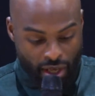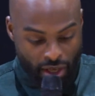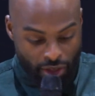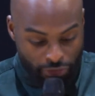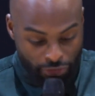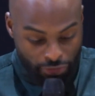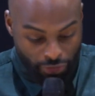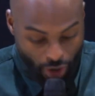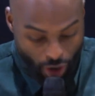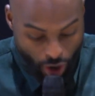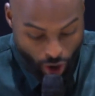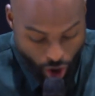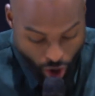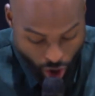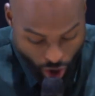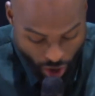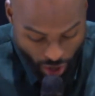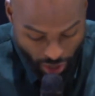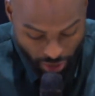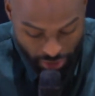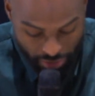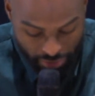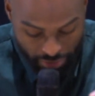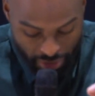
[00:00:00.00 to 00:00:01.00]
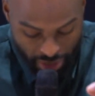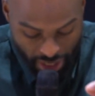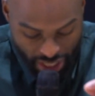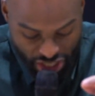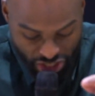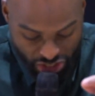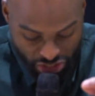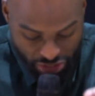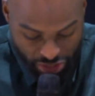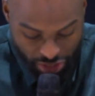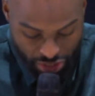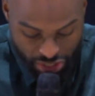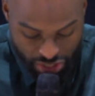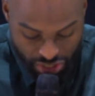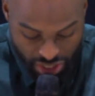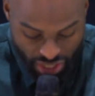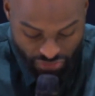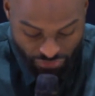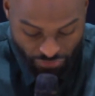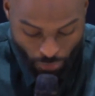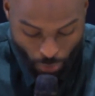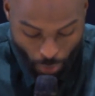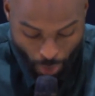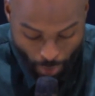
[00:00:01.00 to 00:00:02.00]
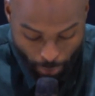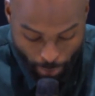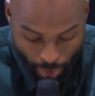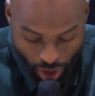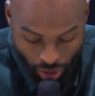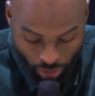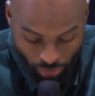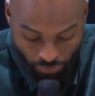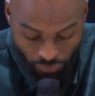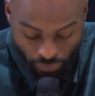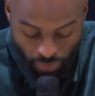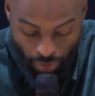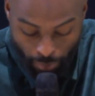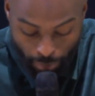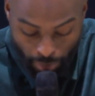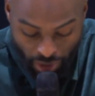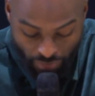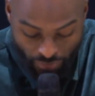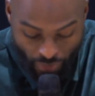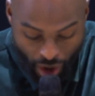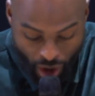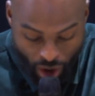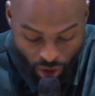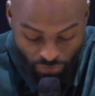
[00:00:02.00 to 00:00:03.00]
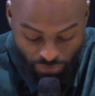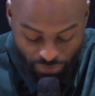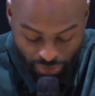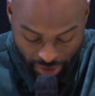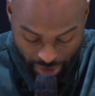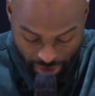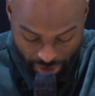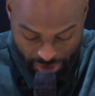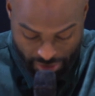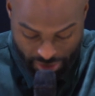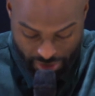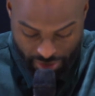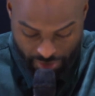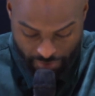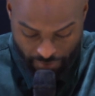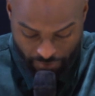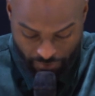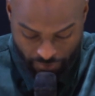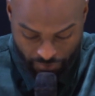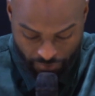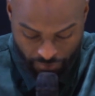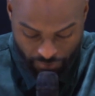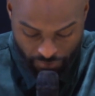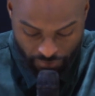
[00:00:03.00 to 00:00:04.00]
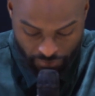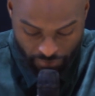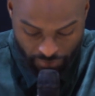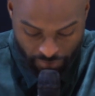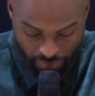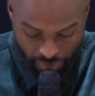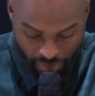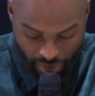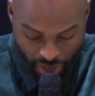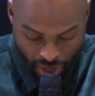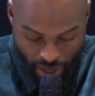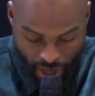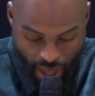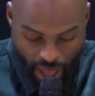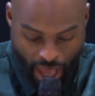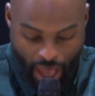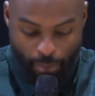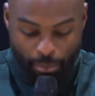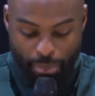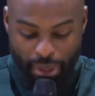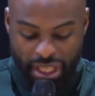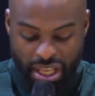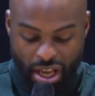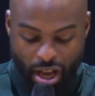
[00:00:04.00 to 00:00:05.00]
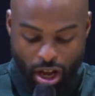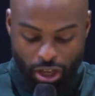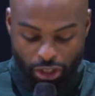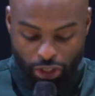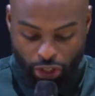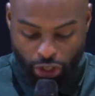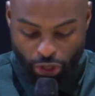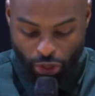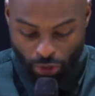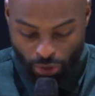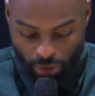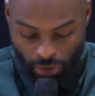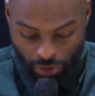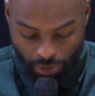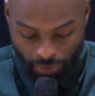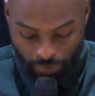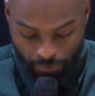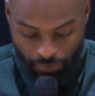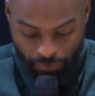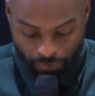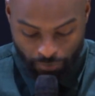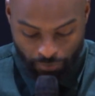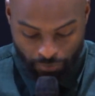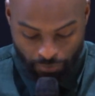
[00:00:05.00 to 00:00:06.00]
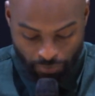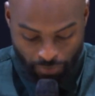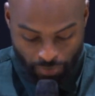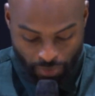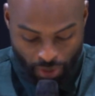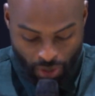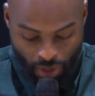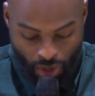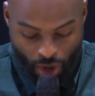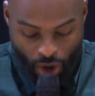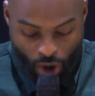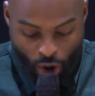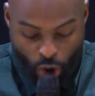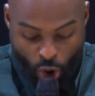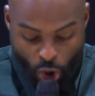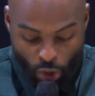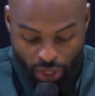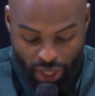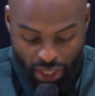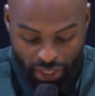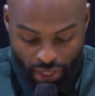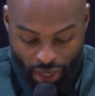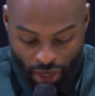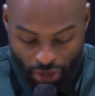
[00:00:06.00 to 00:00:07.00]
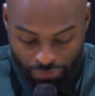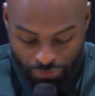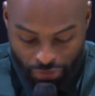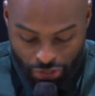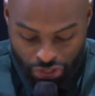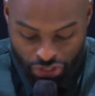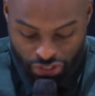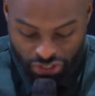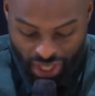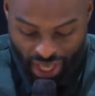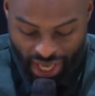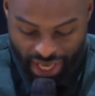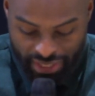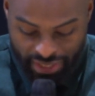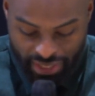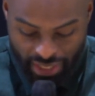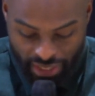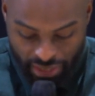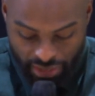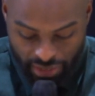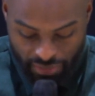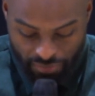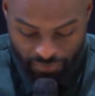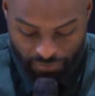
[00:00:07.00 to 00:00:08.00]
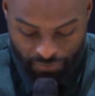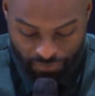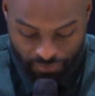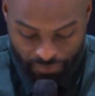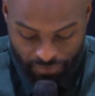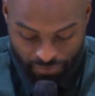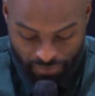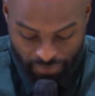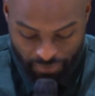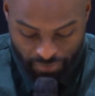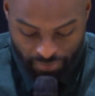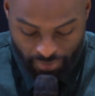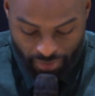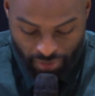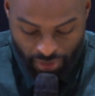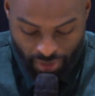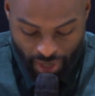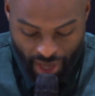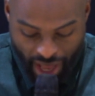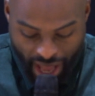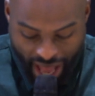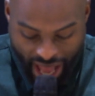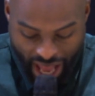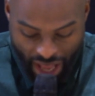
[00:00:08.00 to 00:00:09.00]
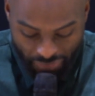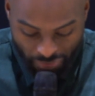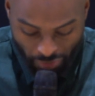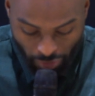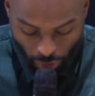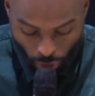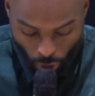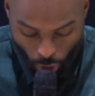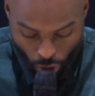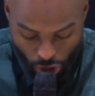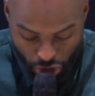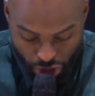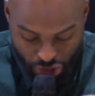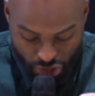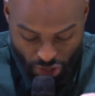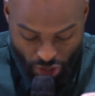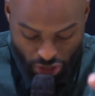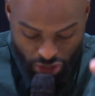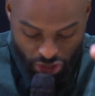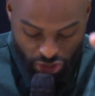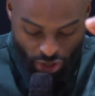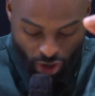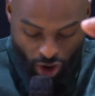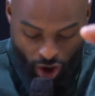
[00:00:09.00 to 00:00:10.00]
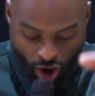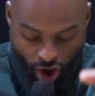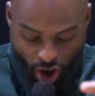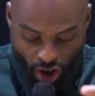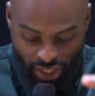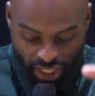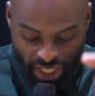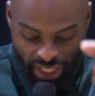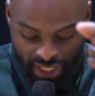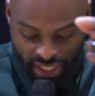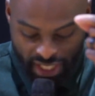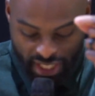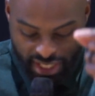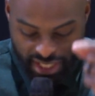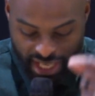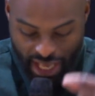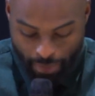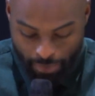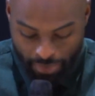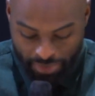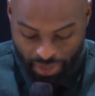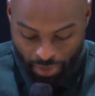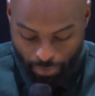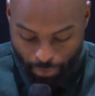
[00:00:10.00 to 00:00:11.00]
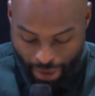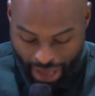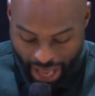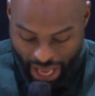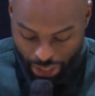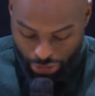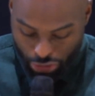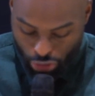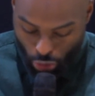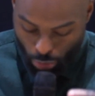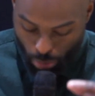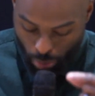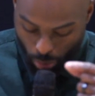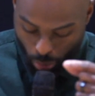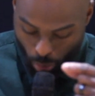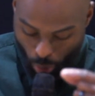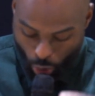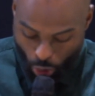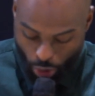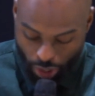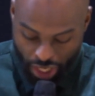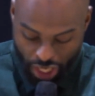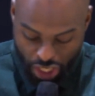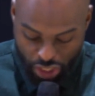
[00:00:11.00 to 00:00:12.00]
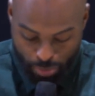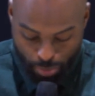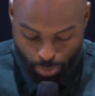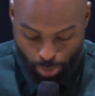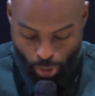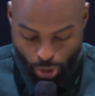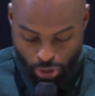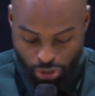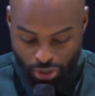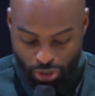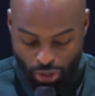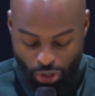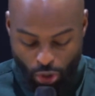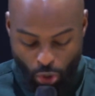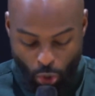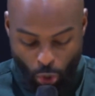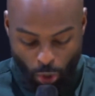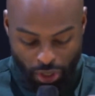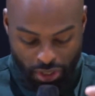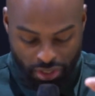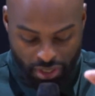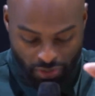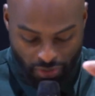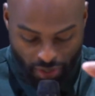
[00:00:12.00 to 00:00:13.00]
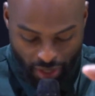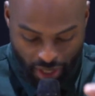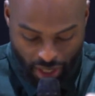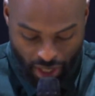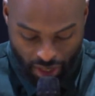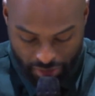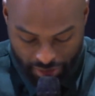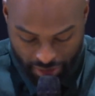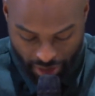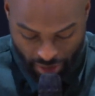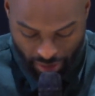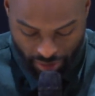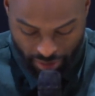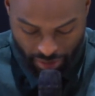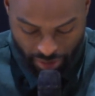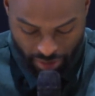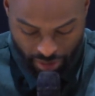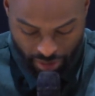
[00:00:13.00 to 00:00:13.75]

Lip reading: The heart is deceitful above all things and beyond cure. Who can understand it? I, the Lord, search the heart and examine the mind to reward each person according to their conduct,